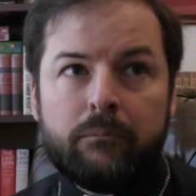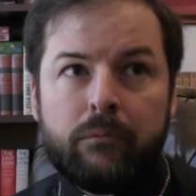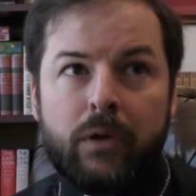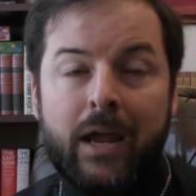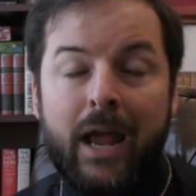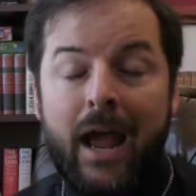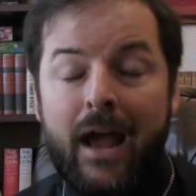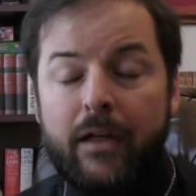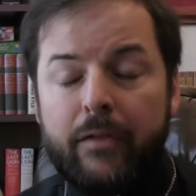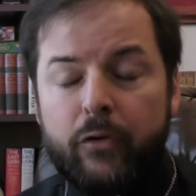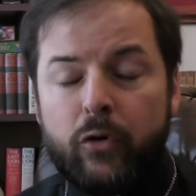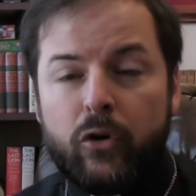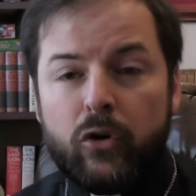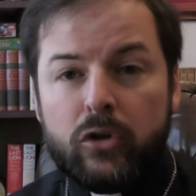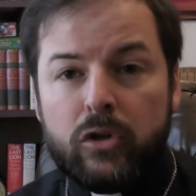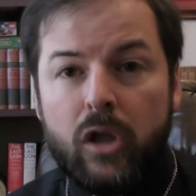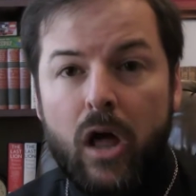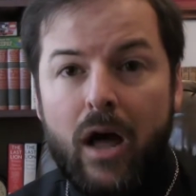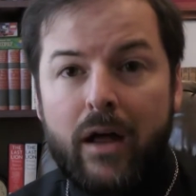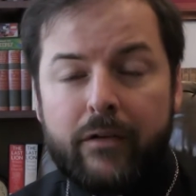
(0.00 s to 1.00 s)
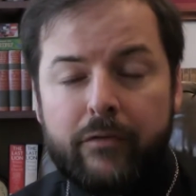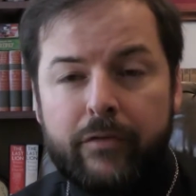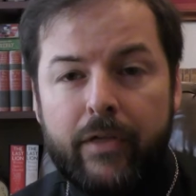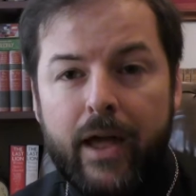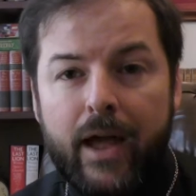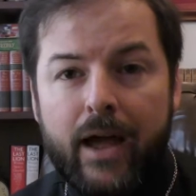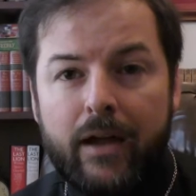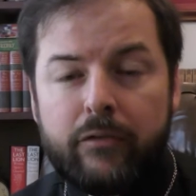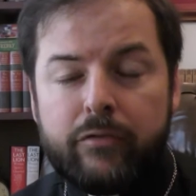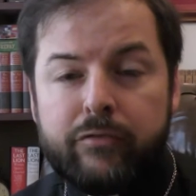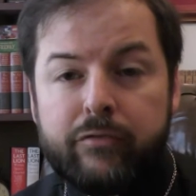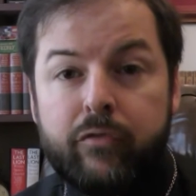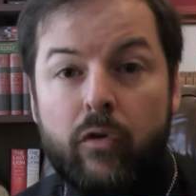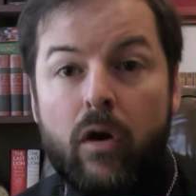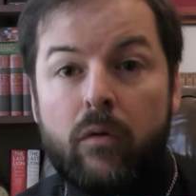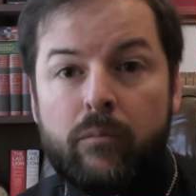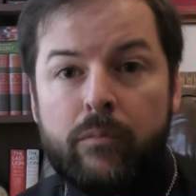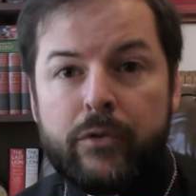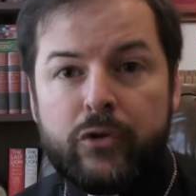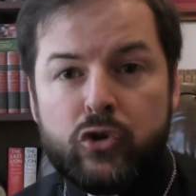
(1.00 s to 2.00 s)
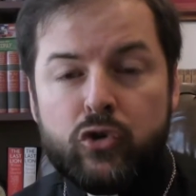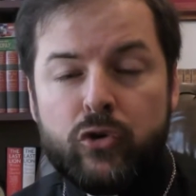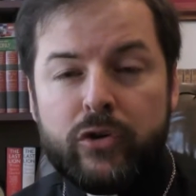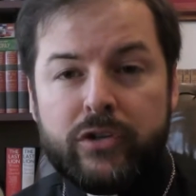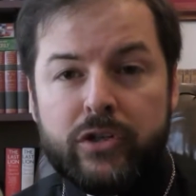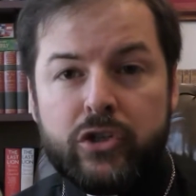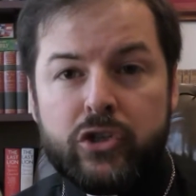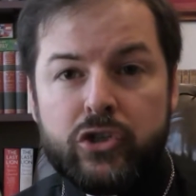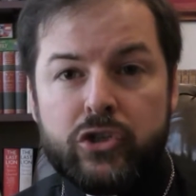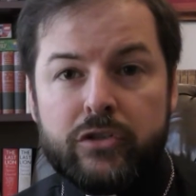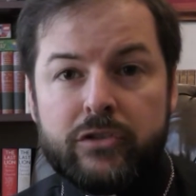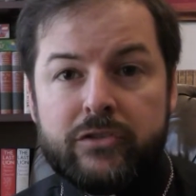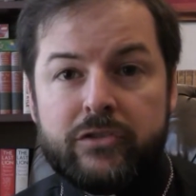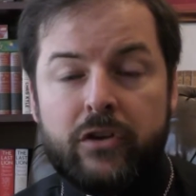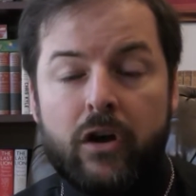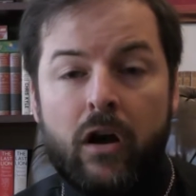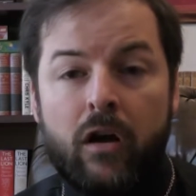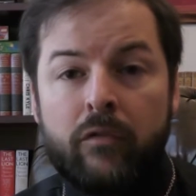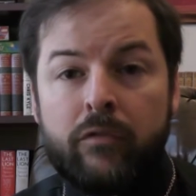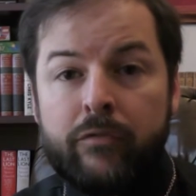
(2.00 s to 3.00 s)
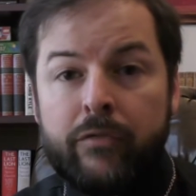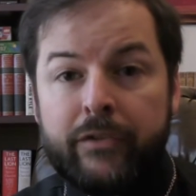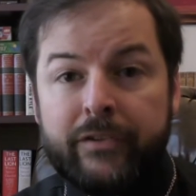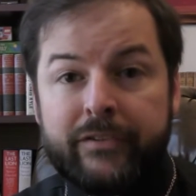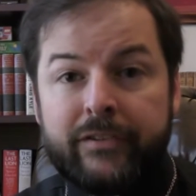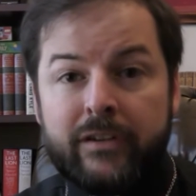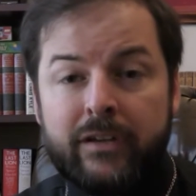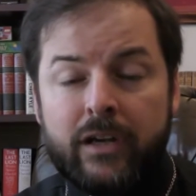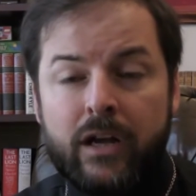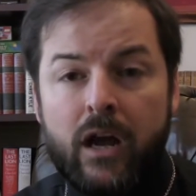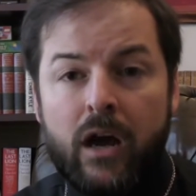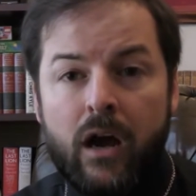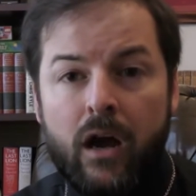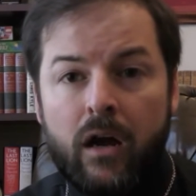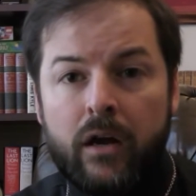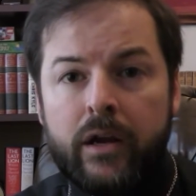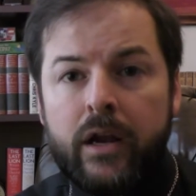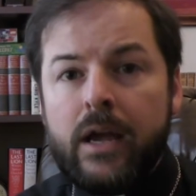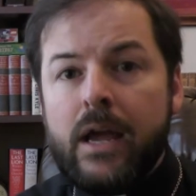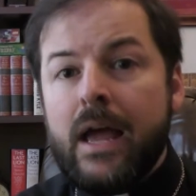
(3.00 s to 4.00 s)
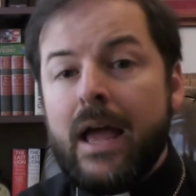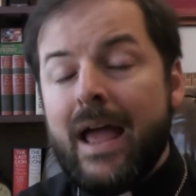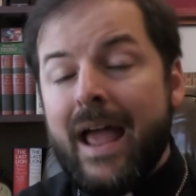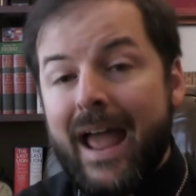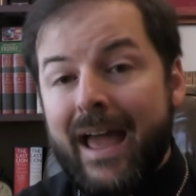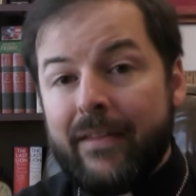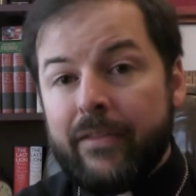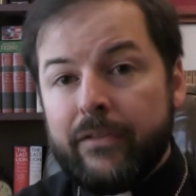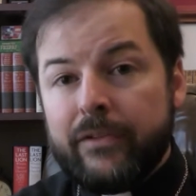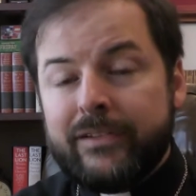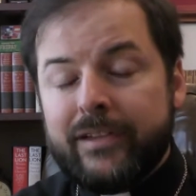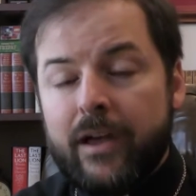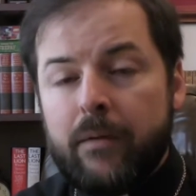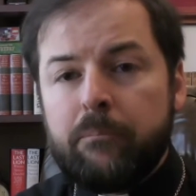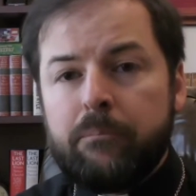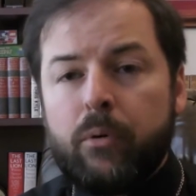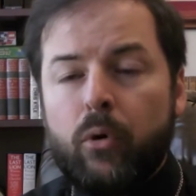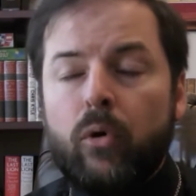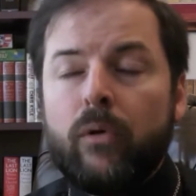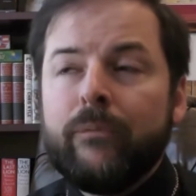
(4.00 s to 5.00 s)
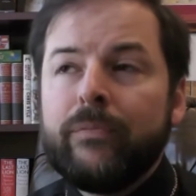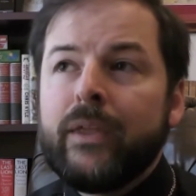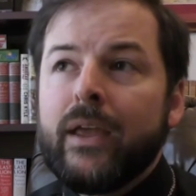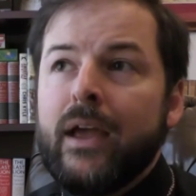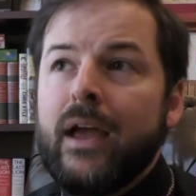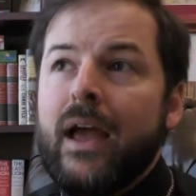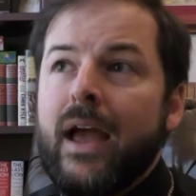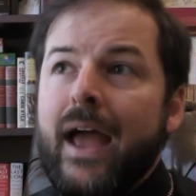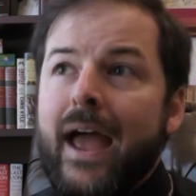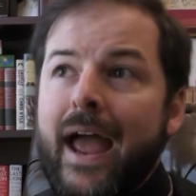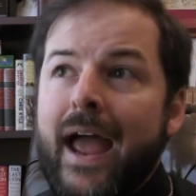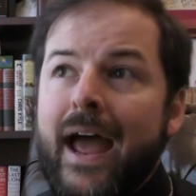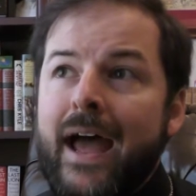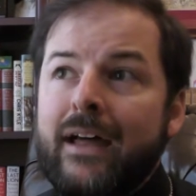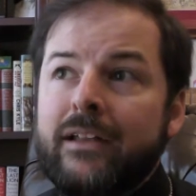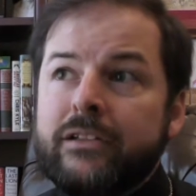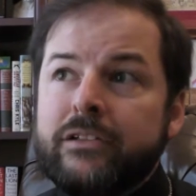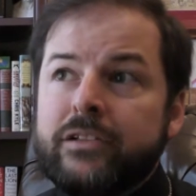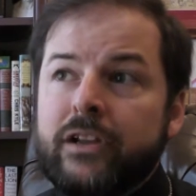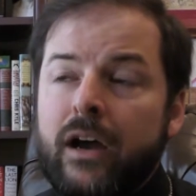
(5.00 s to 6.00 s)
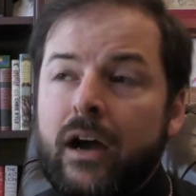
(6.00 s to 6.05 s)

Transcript: gathered a lot of that from the traditions of the synagogue and the temple. And